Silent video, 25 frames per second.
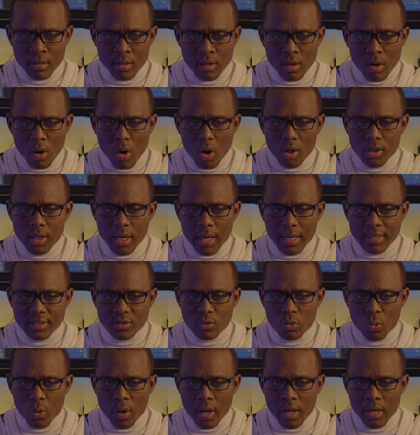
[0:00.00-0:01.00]
Others
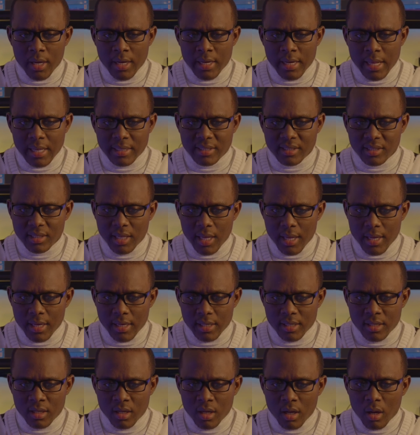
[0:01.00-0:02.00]
were in a
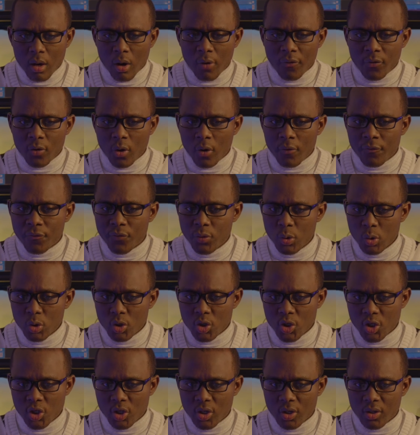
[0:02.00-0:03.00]
state of
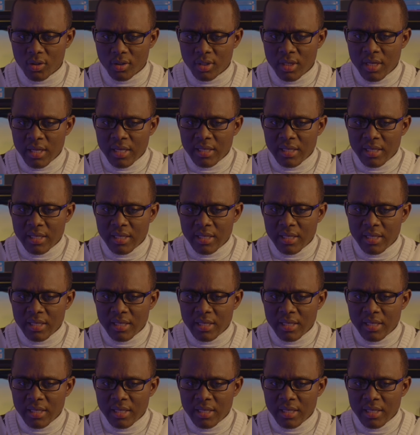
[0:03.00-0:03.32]
confusion,